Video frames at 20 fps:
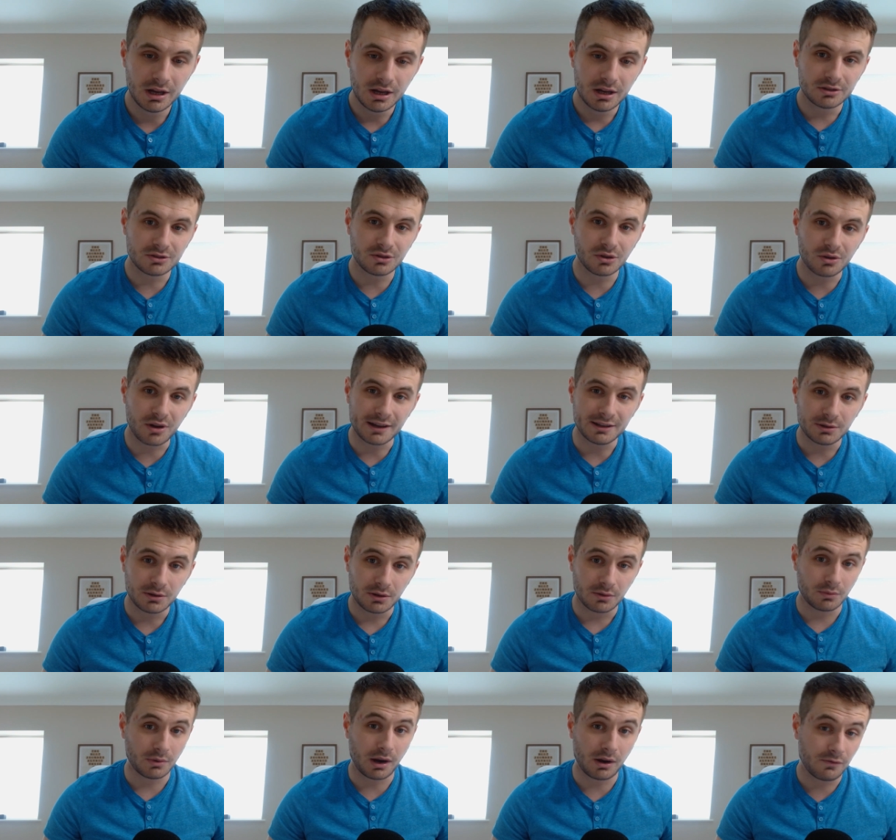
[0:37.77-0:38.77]
So guys,
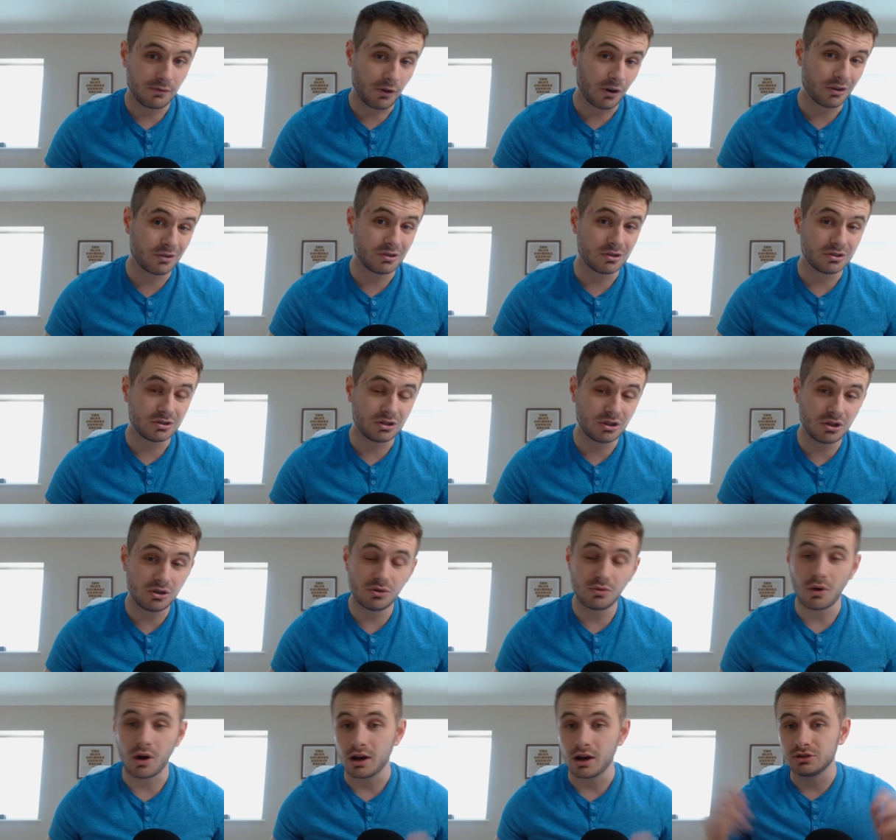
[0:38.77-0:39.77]
without further
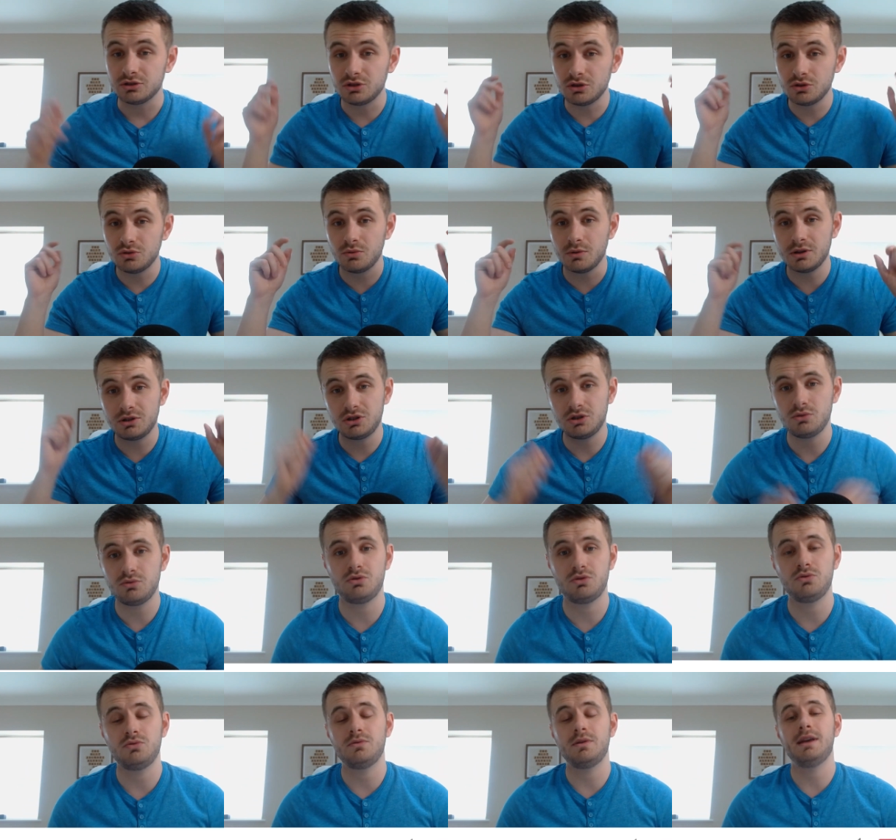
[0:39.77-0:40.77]
ado, I do wish you
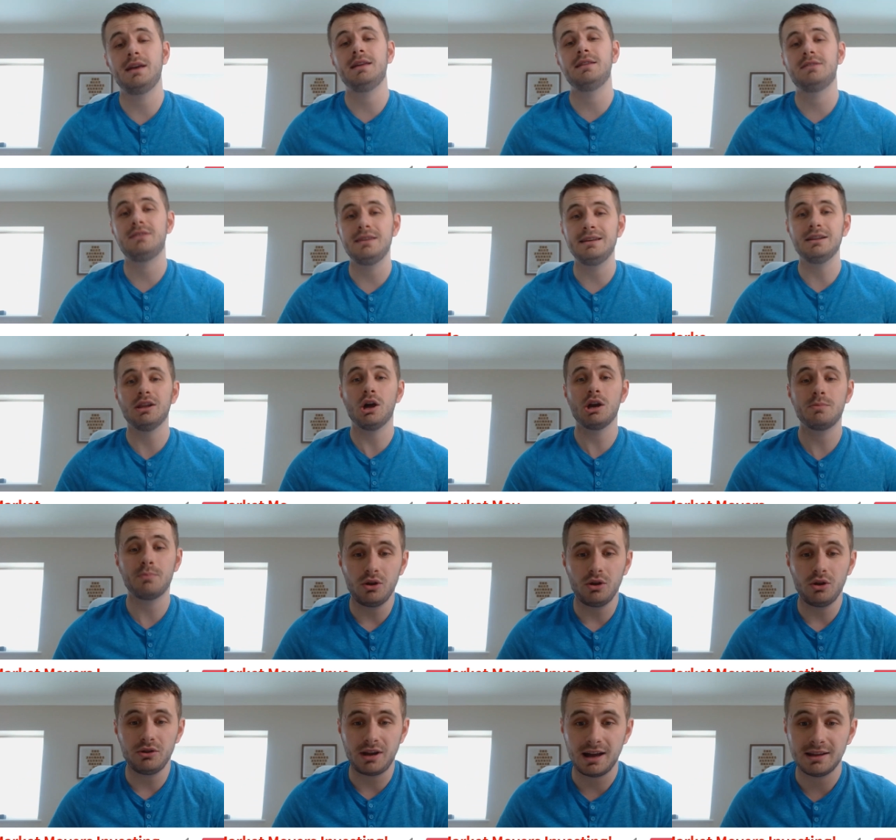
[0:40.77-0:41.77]
to hit the like
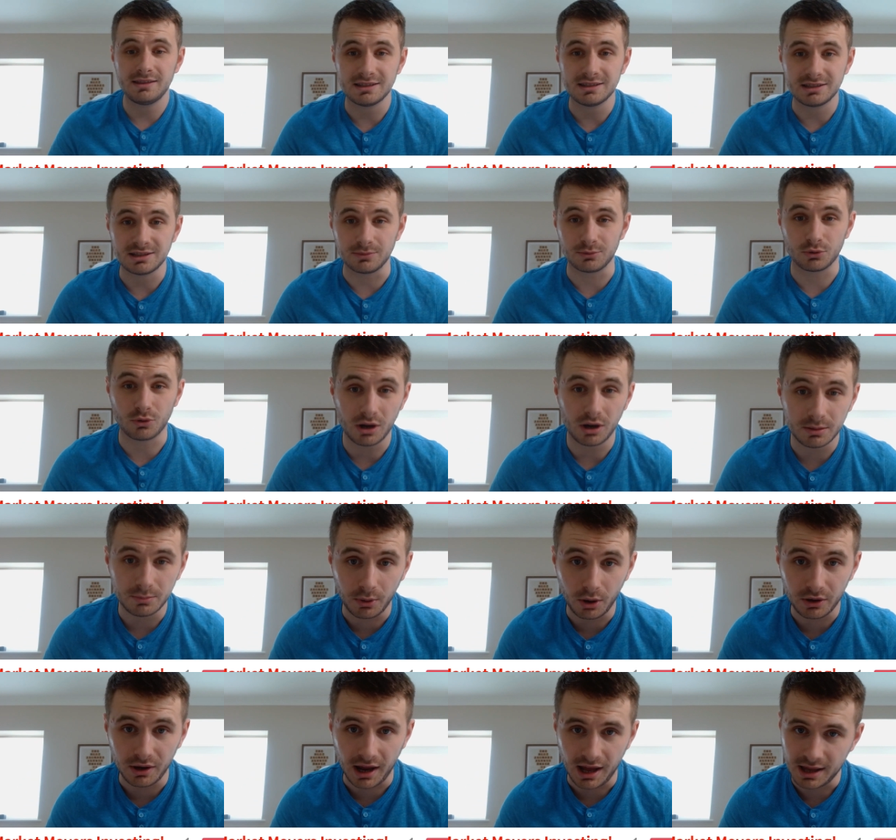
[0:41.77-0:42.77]
button and the subscribe
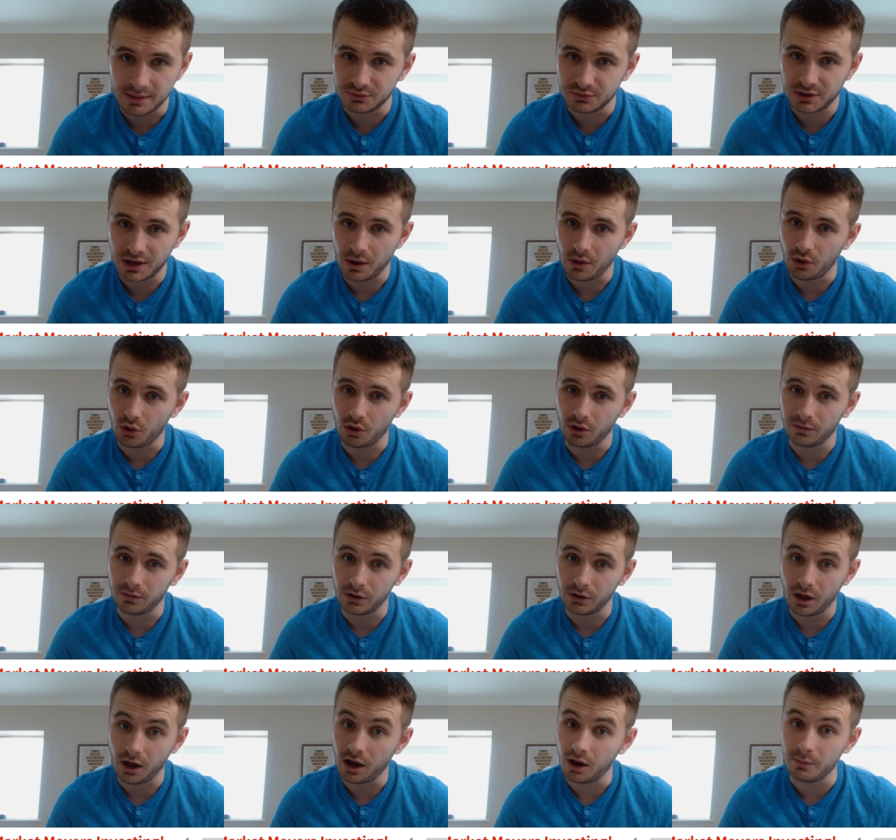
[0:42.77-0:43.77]
button. Helps out an awful
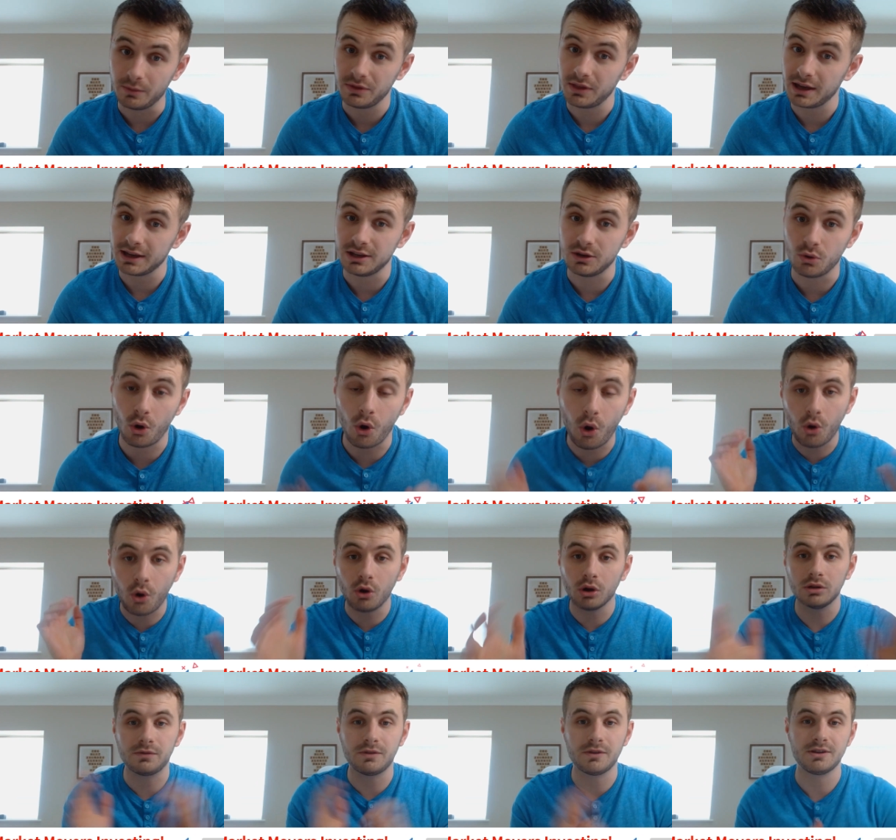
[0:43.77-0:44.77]
lot, and we thank you
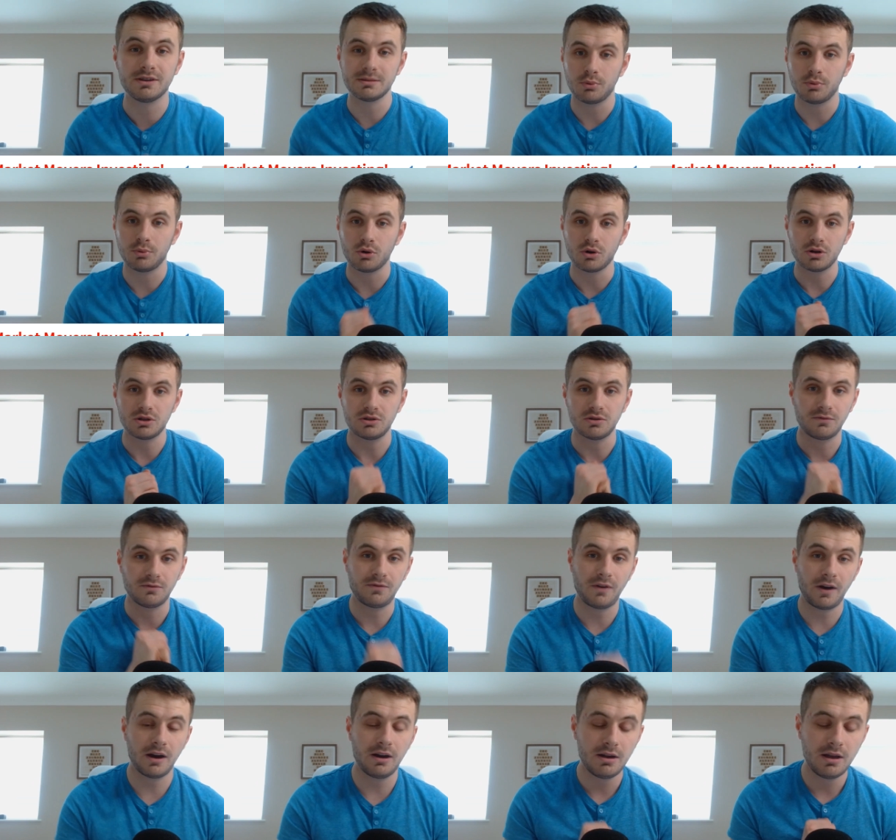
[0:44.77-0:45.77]
all for the support so
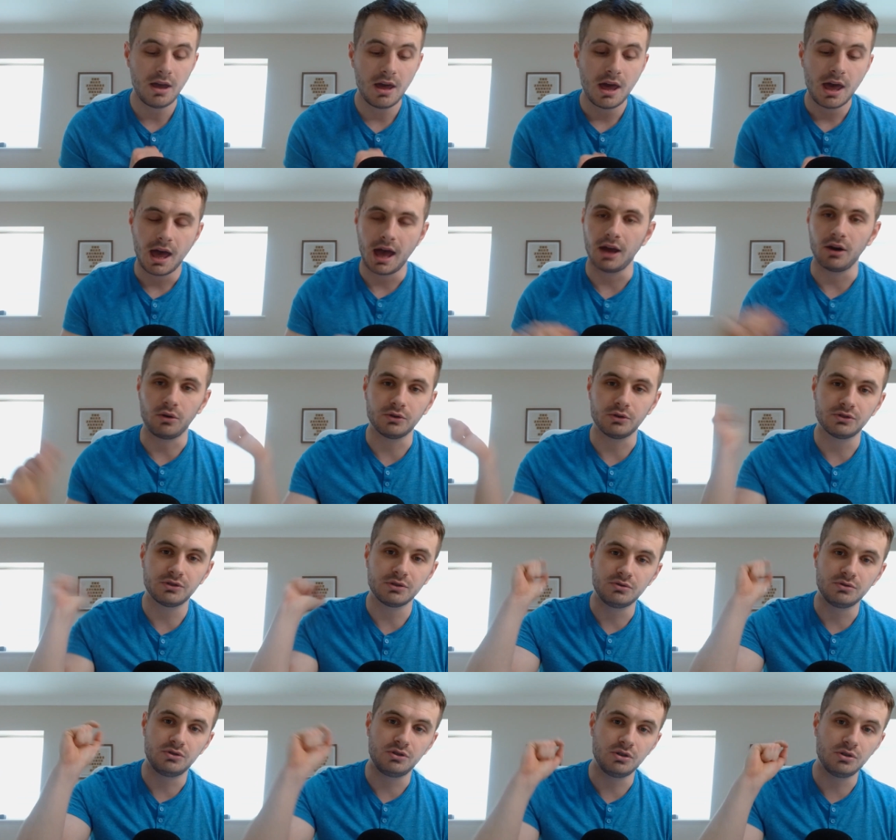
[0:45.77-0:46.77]
far. And
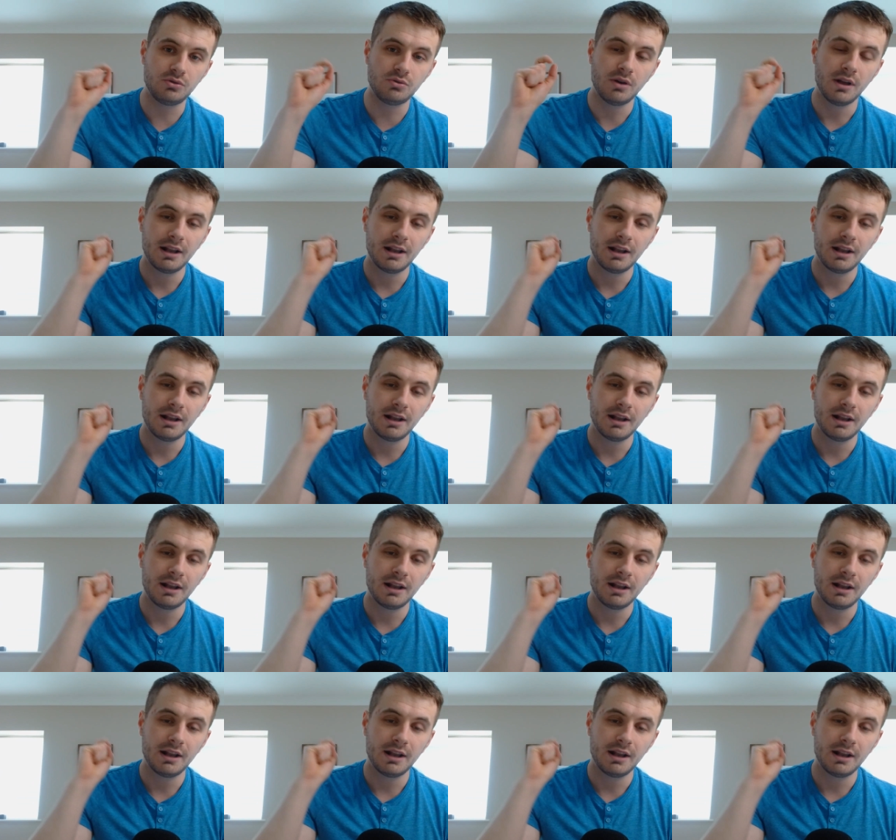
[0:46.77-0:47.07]
also do